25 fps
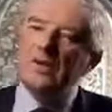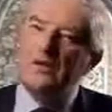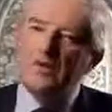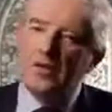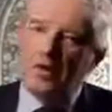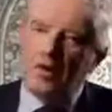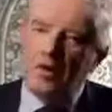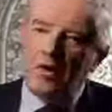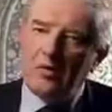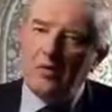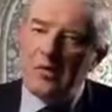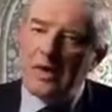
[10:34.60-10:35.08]

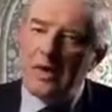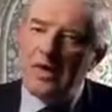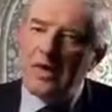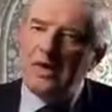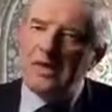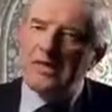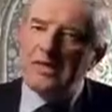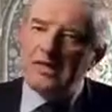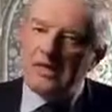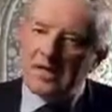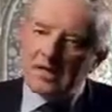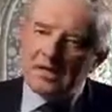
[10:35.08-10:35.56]
from
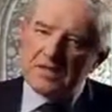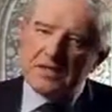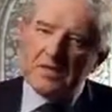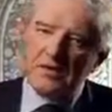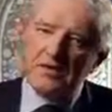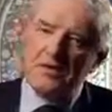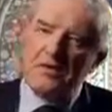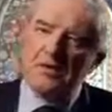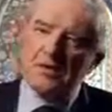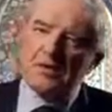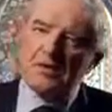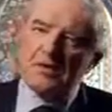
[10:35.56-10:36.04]

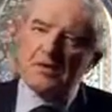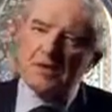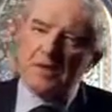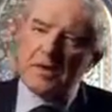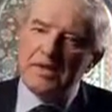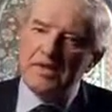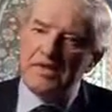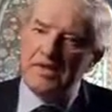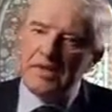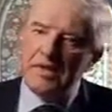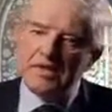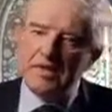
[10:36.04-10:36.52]

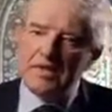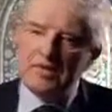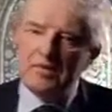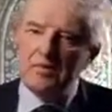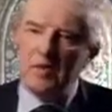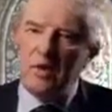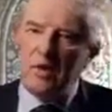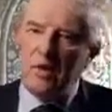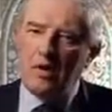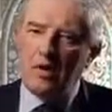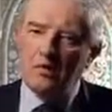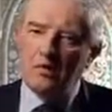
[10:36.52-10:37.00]

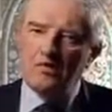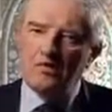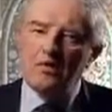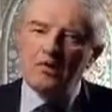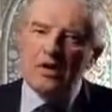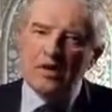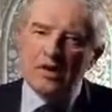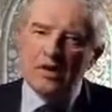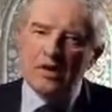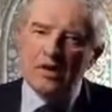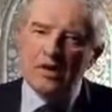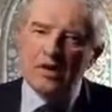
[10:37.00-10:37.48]
622
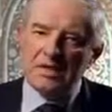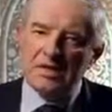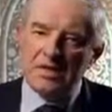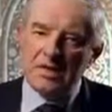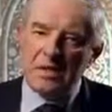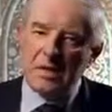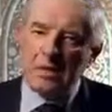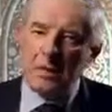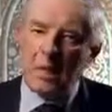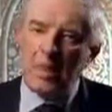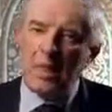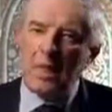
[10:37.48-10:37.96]
onwards,